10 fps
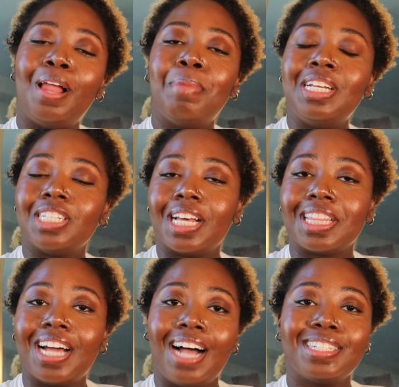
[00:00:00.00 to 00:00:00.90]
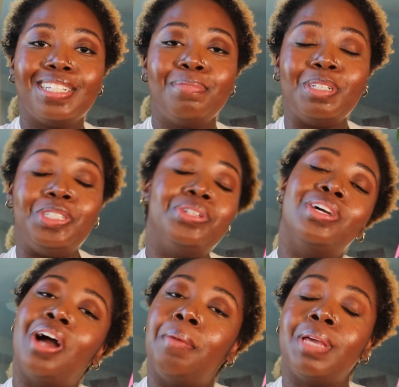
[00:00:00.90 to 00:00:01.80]
I'm Asia like the continent, but you can
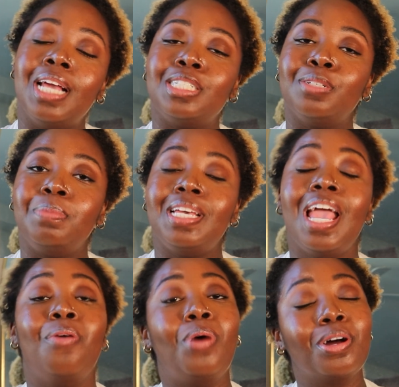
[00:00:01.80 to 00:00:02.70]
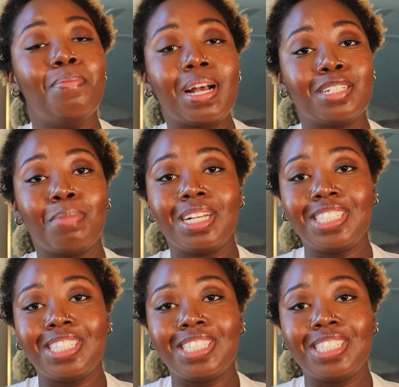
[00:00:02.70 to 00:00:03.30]
call me Asia B, and welcome back to my